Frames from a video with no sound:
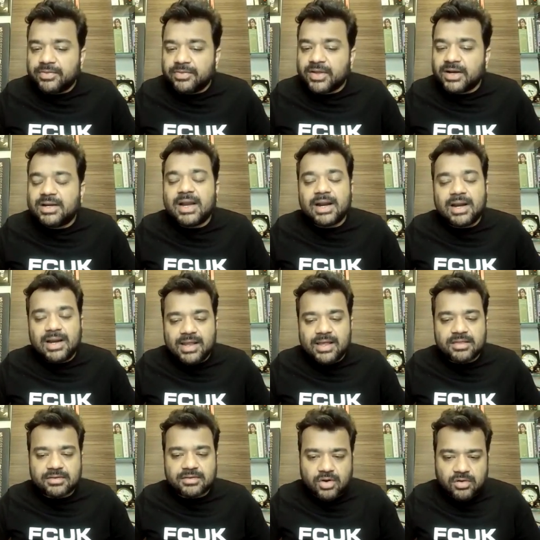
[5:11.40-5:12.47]
the
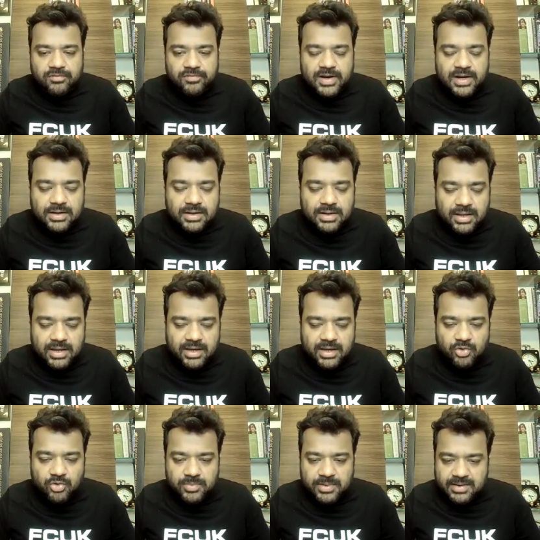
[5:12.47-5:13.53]
deadliest conflict in
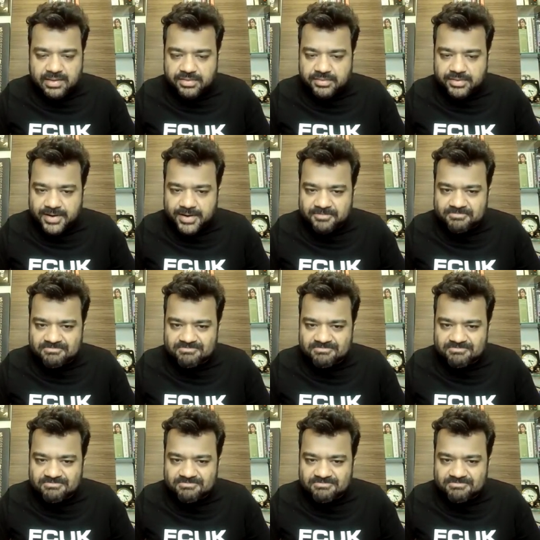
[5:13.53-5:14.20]
human history.